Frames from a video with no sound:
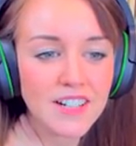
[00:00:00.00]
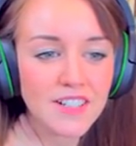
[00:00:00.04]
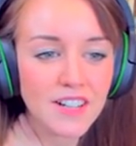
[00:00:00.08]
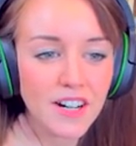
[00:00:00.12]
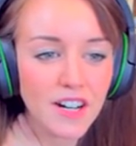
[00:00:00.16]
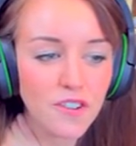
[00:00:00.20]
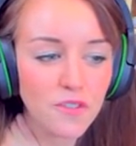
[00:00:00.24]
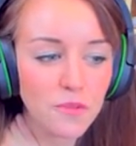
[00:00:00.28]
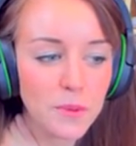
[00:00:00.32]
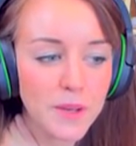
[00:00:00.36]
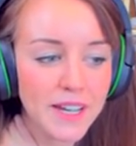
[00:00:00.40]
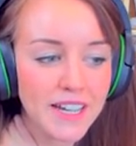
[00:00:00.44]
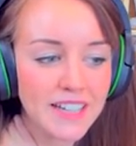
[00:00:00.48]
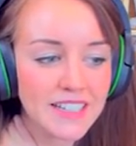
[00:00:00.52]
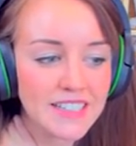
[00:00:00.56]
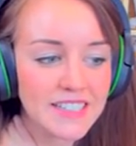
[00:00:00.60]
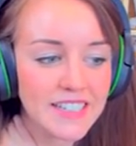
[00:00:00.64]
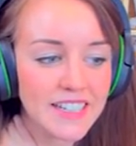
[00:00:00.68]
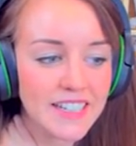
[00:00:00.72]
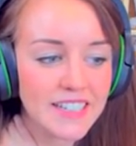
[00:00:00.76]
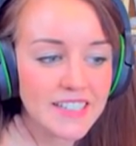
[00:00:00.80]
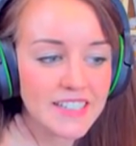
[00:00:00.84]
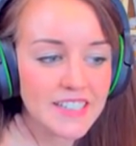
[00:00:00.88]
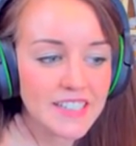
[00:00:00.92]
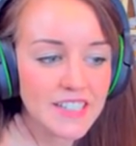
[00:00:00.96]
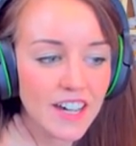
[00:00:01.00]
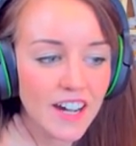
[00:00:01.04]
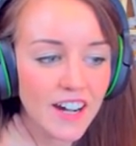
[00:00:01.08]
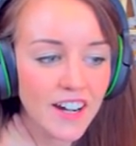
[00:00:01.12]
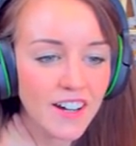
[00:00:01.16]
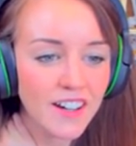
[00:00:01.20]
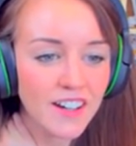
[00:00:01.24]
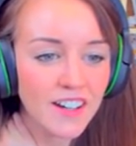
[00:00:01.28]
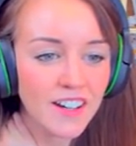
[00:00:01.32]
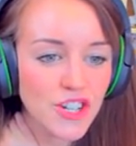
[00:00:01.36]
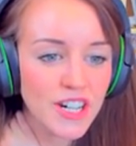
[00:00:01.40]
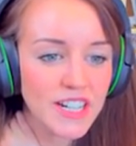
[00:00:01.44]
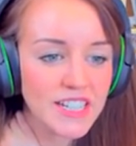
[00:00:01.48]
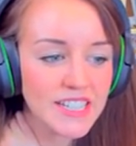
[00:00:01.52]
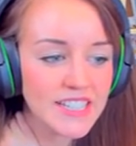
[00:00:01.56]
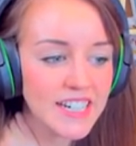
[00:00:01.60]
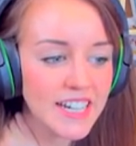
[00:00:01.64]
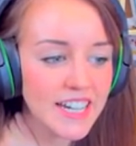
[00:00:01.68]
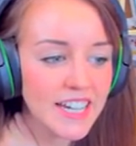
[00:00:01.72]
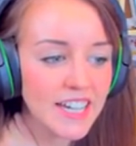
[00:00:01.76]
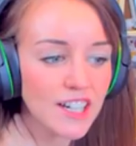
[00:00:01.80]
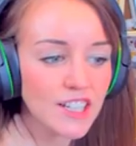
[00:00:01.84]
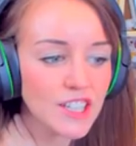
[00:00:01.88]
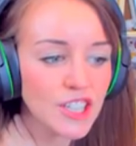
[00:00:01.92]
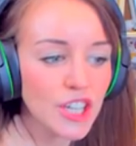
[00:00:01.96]
I don't know if we can see his tongue. Do you want to
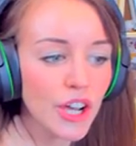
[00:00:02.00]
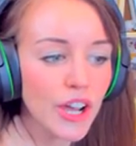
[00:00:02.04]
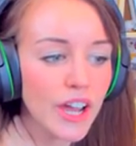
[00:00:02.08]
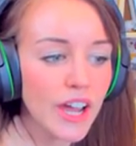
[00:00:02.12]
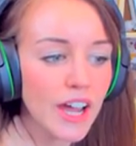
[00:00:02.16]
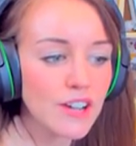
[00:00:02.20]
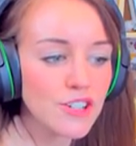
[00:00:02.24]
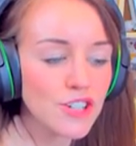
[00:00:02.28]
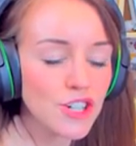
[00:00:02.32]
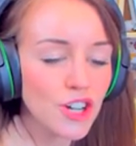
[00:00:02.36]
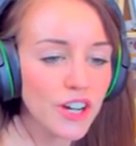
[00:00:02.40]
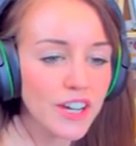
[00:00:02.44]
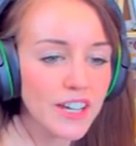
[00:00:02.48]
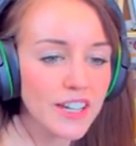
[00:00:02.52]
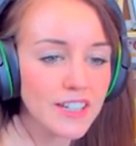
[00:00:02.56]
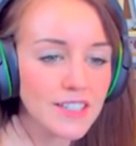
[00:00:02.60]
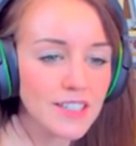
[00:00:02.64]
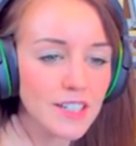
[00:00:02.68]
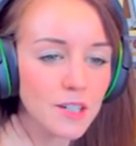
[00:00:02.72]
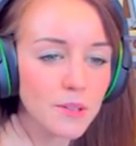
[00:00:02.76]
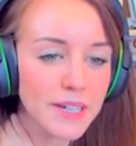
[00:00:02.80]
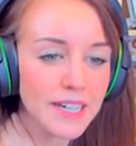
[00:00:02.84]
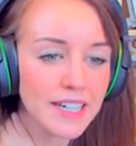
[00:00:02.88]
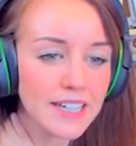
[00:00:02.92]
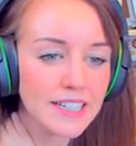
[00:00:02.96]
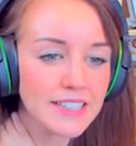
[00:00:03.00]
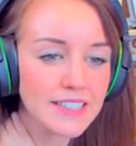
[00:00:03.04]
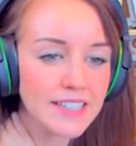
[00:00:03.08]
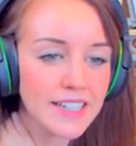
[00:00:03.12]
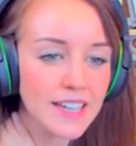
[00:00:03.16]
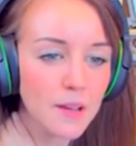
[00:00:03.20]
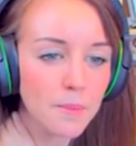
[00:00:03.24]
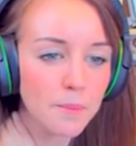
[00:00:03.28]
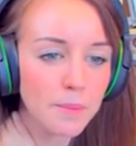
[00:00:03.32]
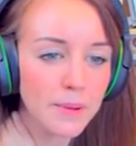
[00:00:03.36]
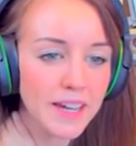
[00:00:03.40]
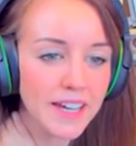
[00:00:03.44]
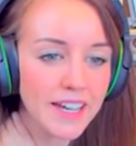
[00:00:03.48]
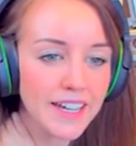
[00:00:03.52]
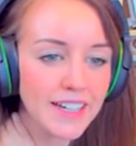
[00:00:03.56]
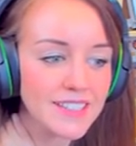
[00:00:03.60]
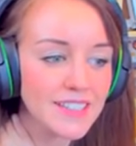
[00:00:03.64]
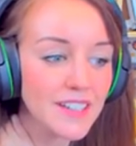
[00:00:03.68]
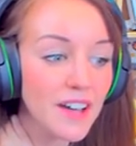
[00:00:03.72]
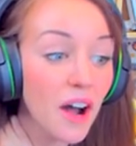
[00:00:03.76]
stick your tongue out, doggy, so we can see it, please?